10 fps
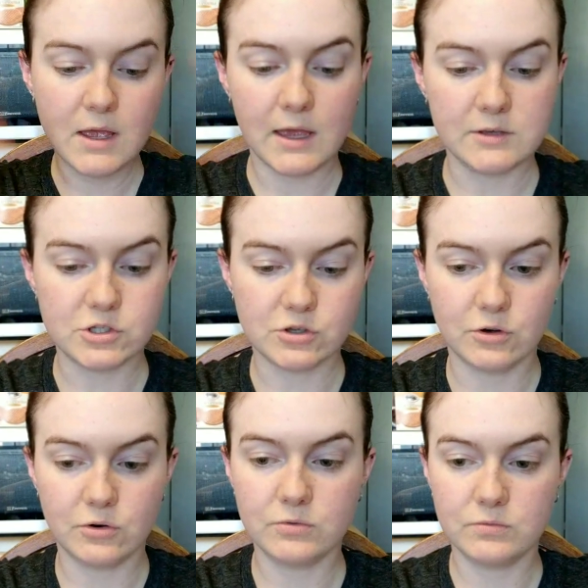and
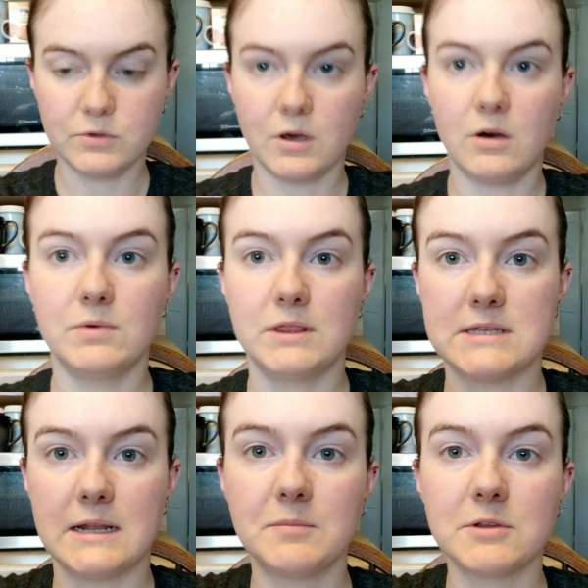show y'all what the
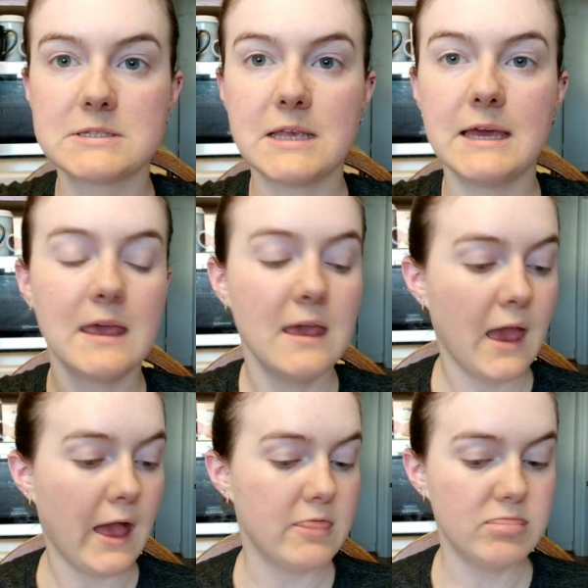setup looks like.
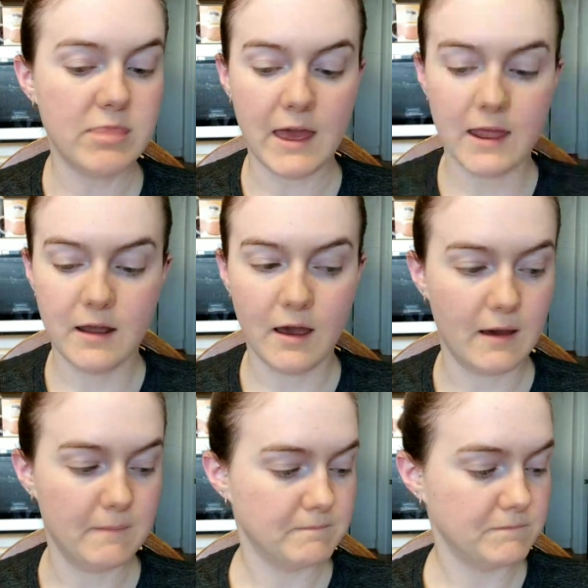And then,
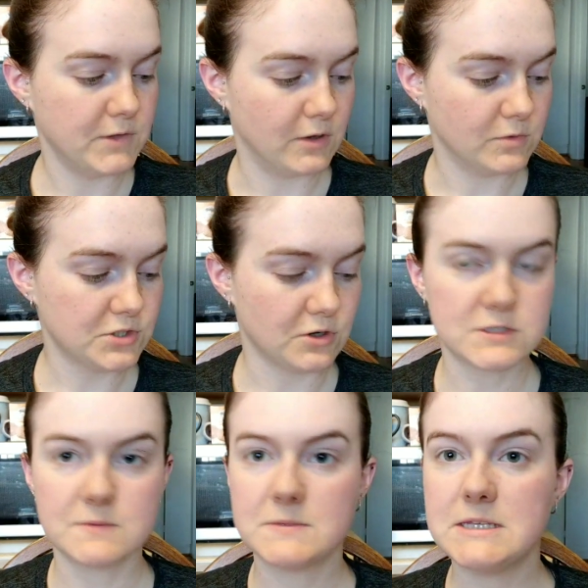you know, we'll
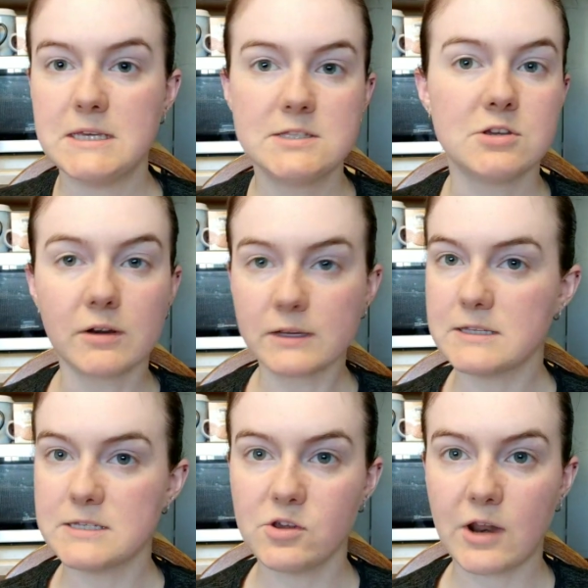start some seeds. Y'all can
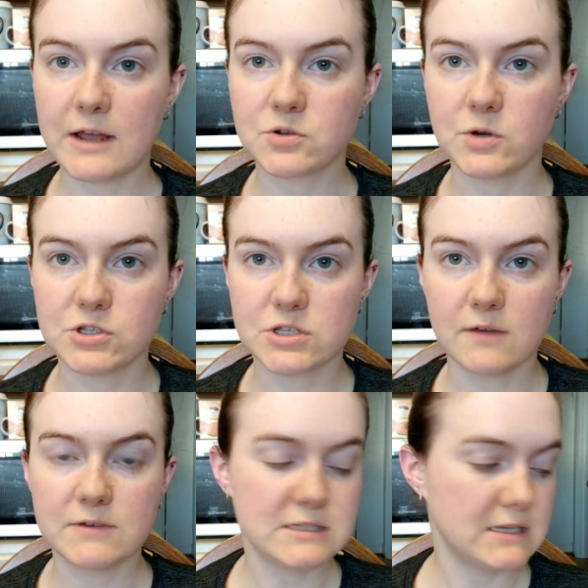continue to ask questions.
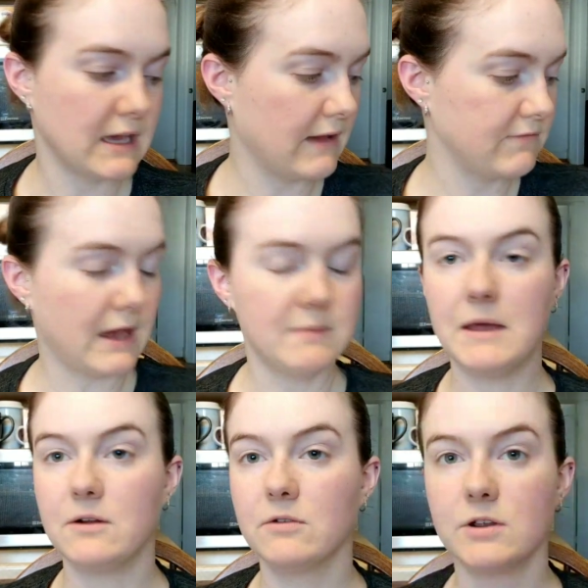Obviously, I have the
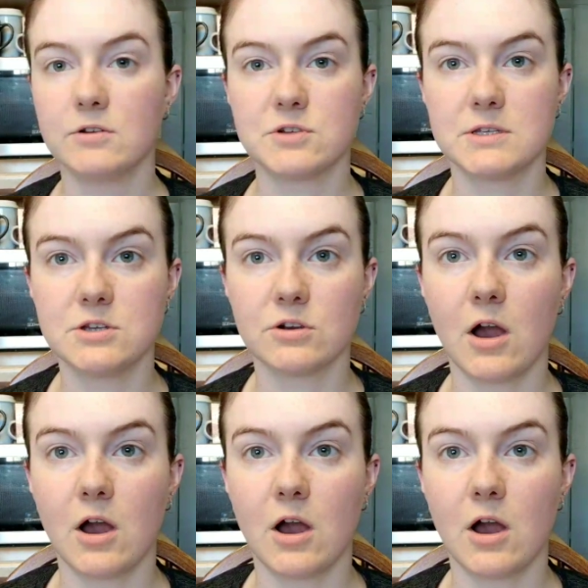iPad over here so I can see your